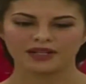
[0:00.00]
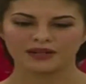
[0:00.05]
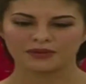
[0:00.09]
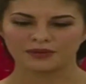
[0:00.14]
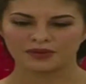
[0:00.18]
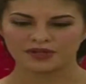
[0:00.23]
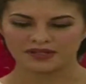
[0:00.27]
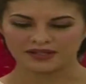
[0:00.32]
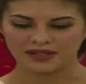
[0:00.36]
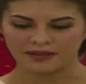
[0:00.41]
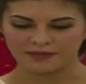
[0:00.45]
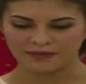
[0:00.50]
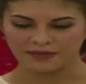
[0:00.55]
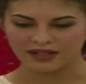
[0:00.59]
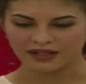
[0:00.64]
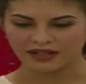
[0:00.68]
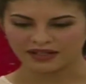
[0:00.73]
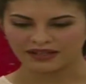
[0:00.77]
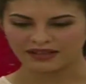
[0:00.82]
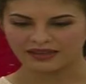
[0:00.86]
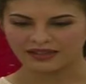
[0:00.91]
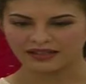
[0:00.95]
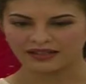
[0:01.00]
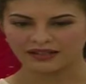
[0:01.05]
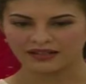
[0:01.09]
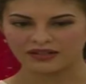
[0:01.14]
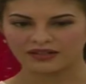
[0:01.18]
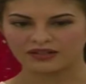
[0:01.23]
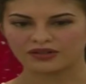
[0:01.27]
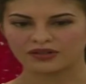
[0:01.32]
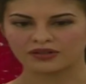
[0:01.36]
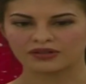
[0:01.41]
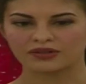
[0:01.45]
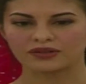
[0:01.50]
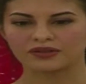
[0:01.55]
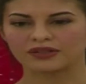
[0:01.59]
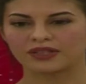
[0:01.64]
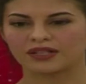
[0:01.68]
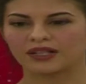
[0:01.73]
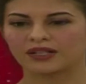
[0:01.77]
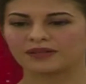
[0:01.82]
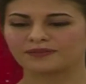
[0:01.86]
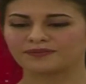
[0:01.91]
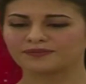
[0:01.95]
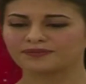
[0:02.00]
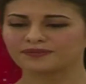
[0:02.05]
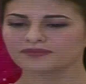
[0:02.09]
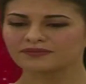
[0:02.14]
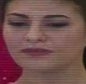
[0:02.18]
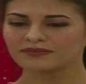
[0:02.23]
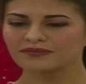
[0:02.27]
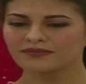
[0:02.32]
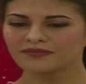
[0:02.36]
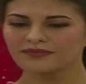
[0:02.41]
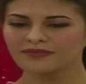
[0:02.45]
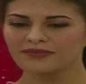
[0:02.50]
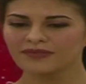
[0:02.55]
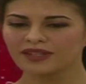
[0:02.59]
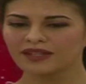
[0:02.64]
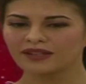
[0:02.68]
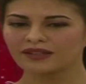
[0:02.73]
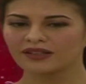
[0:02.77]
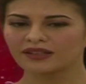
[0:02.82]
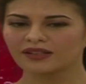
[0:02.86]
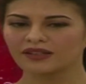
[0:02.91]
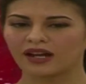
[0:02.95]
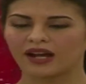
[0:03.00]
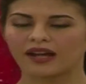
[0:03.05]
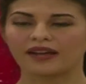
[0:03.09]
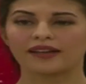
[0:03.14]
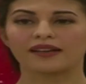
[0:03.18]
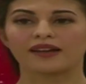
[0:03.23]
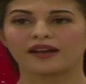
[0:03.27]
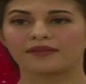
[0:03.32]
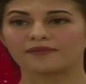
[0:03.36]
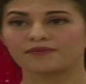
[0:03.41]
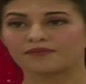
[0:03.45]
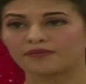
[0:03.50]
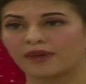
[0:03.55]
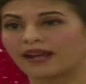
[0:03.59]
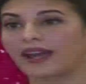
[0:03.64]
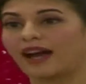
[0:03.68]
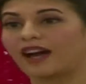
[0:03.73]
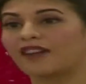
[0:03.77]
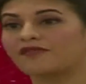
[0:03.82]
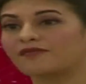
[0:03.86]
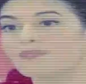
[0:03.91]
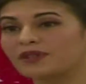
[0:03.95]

which is something I think, you know, I have